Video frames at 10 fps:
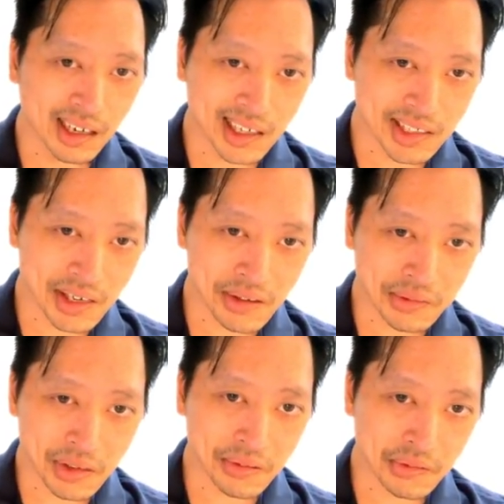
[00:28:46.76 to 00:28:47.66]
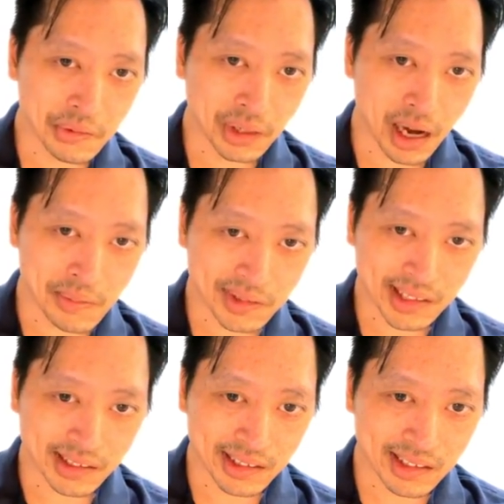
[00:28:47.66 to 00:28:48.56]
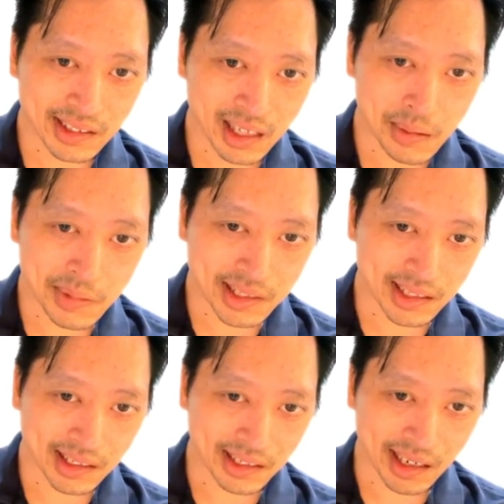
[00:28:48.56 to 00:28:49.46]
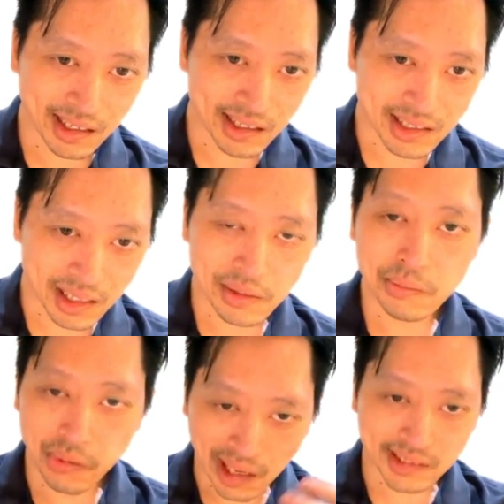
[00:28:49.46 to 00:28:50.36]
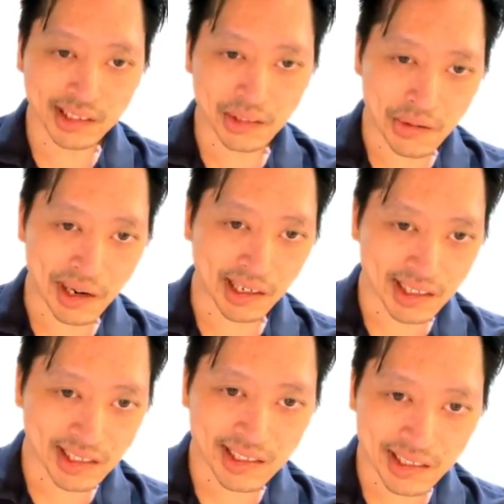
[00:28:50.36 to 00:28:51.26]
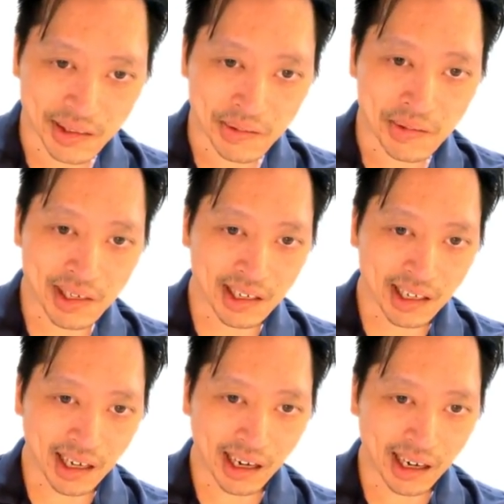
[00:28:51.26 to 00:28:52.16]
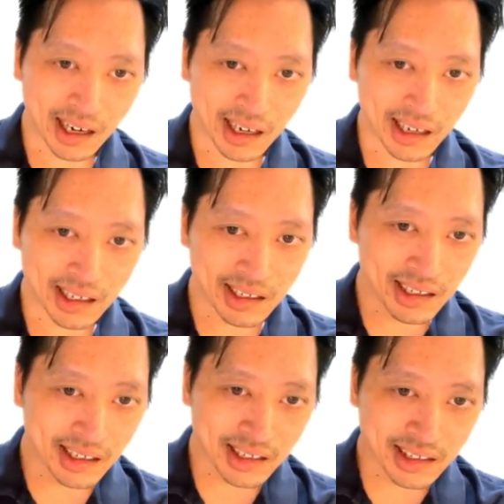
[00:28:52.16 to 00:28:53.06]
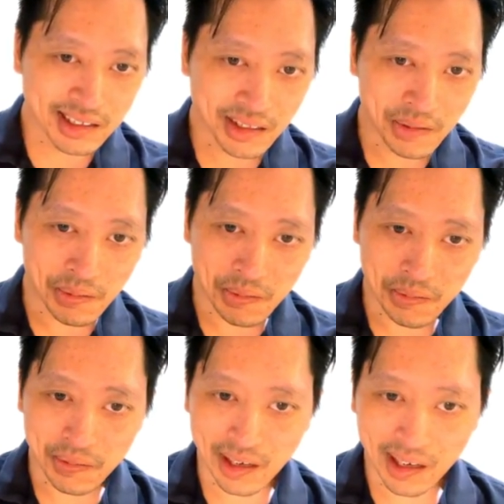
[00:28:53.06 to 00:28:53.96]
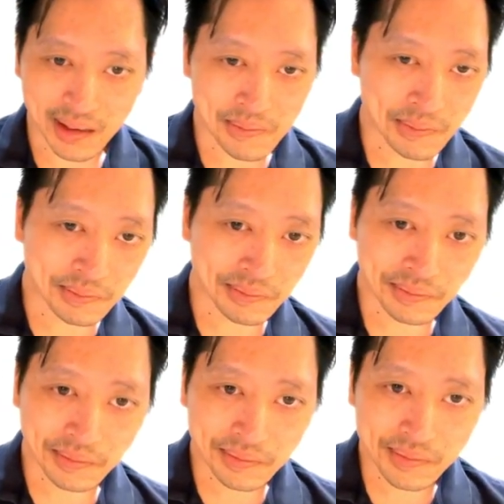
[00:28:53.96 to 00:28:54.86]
I saw a few you commented commented in English and practicing your English. So, uh, so um,